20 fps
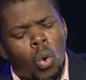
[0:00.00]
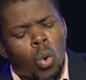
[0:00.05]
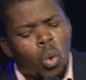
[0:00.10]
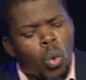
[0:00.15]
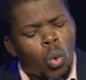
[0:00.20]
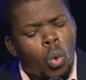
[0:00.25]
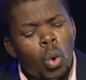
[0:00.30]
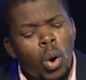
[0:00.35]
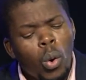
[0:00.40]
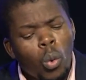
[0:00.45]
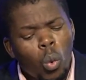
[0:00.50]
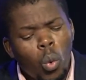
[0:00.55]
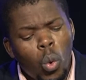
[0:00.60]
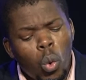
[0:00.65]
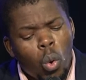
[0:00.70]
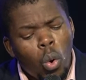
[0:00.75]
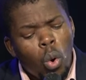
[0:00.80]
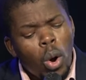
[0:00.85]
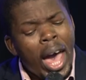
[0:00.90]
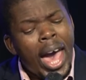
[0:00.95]

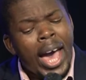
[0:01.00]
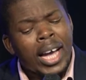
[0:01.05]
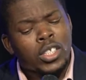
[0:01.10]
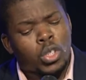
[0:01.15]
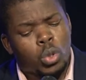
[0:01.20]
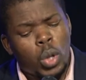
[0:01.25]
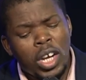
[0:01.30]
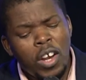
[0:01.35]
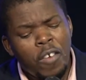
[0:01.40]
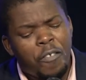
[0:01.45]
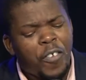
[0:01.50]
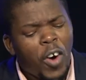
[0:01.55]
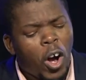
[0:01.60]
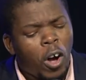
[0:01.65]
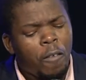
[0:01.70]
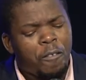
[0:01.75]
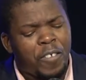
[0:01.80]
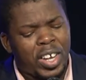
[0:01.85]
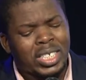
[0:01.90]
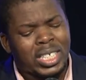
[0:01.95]
Ku Acts 24
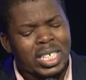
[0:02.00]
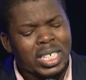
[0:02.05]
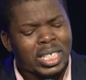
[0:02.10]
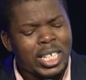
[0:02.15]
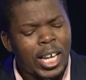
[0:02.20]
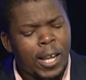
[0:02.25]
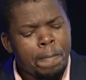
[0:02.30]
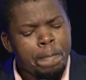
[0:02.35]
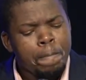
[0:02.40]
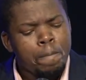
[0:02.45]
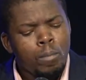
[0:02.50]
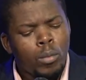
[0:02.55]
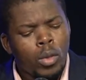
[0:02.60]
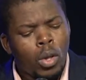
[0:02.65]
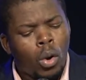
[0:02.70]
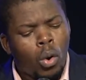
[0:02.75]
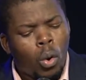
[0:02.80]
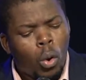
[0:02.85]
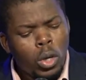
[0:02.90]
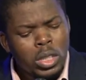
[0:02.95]
verse 16
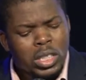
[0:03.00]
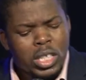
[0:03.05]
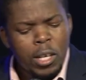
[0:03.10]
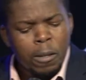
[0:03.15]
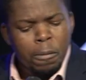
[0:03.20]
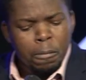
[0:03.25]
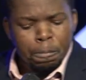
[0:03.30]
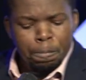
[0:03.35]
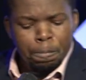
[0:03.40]
uthi